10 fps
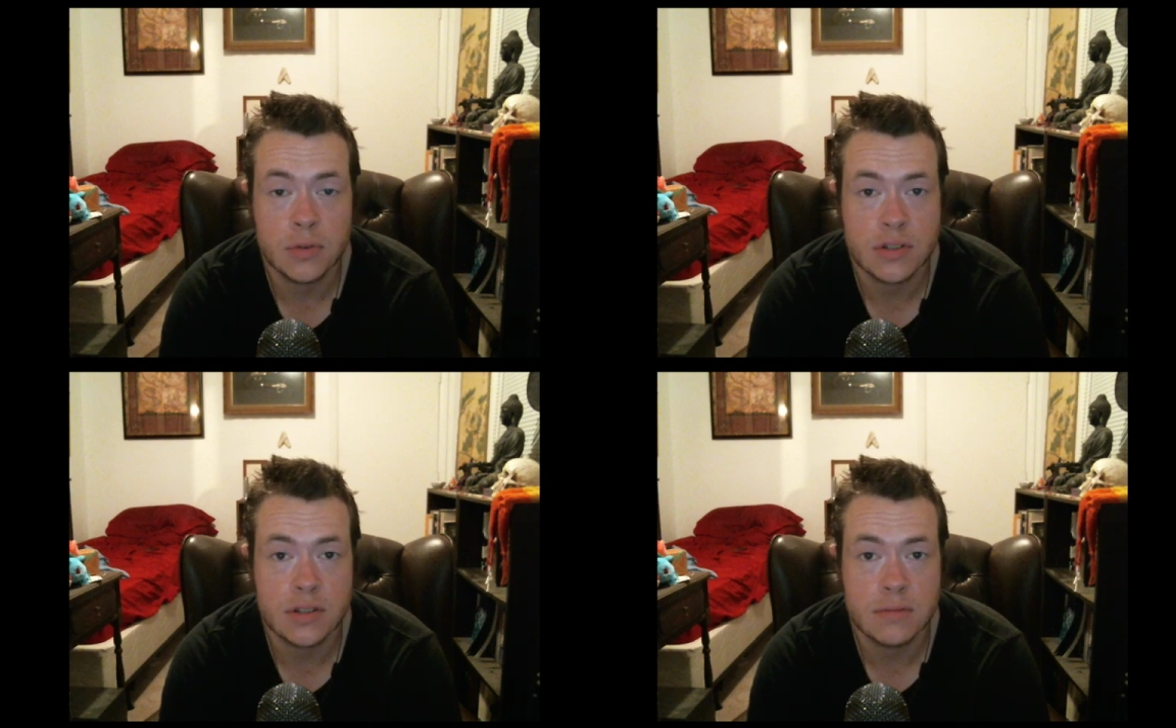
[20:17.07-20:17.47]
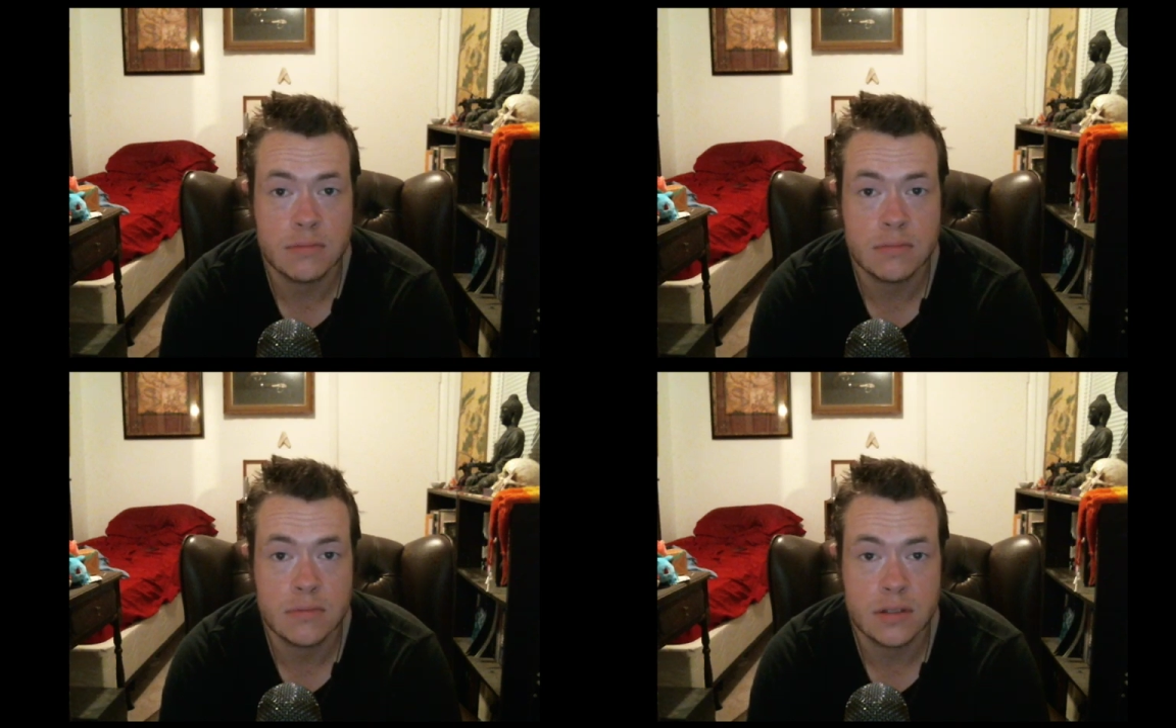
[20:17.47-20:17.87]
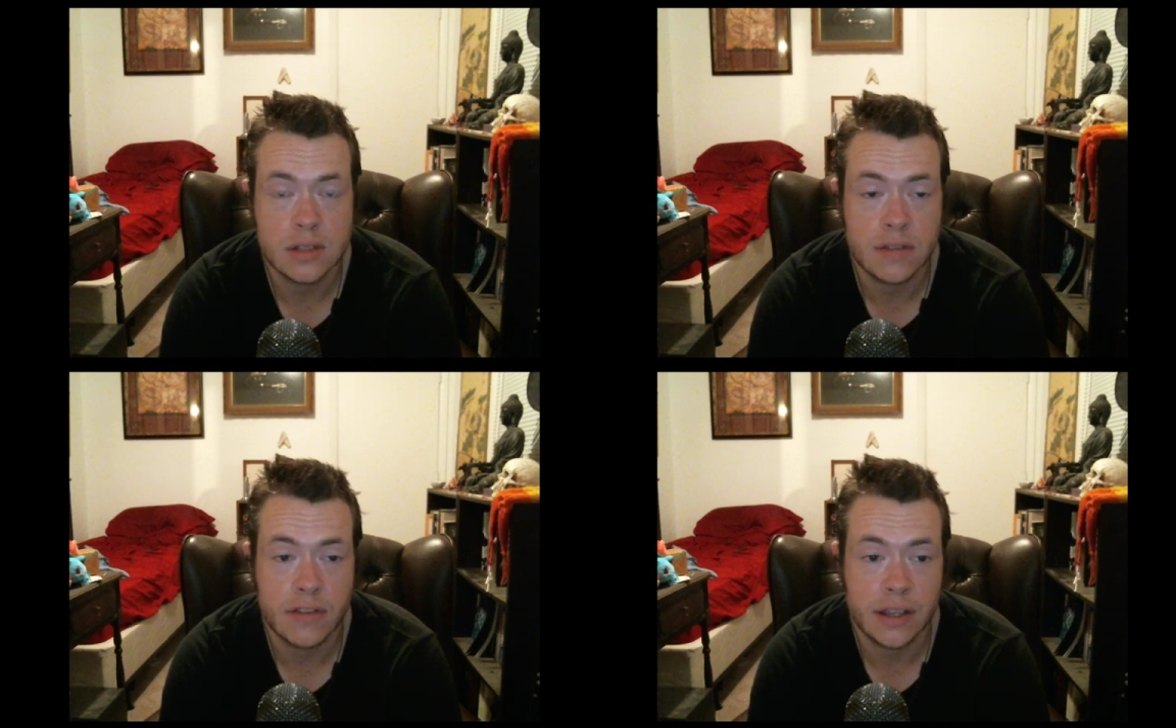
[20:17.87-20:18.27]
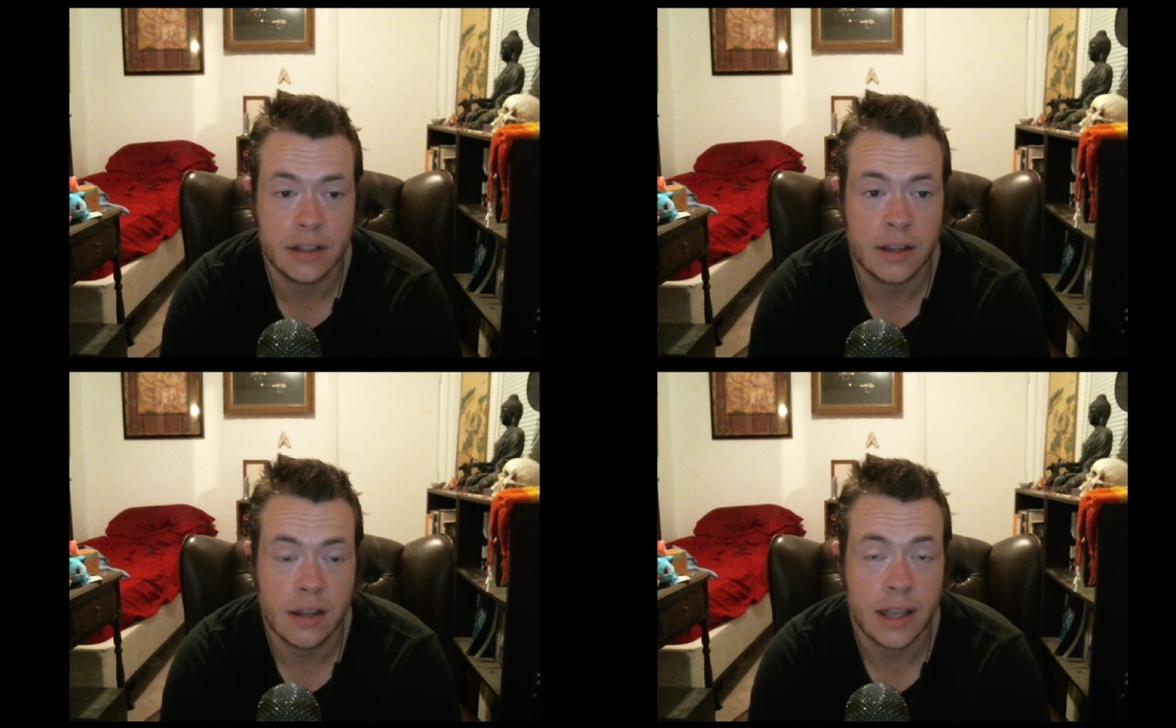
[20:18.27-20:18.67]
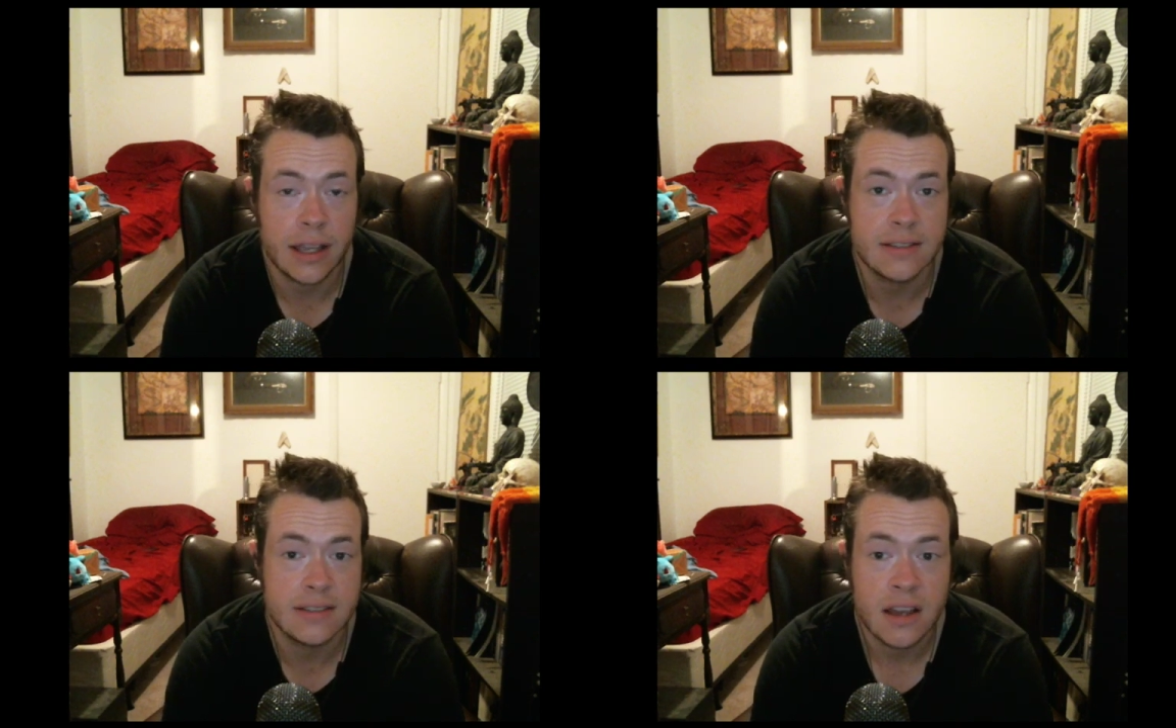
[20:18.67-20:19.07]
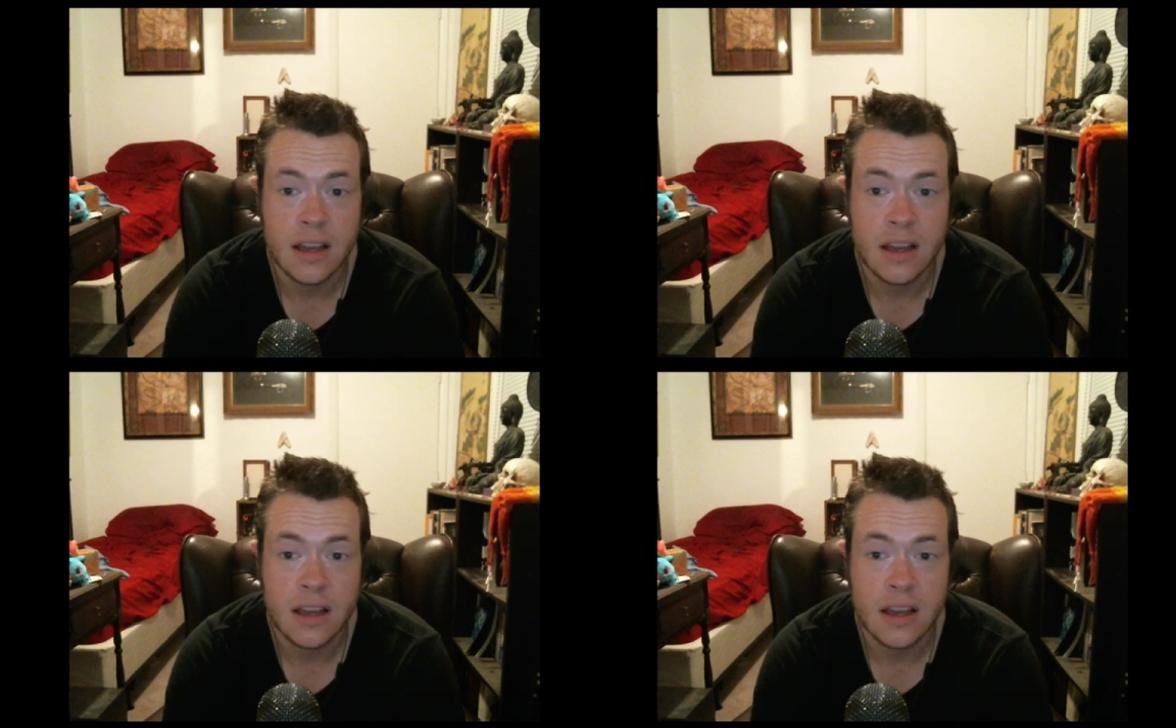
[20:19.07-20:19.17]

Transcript: just to see if I can, I guess,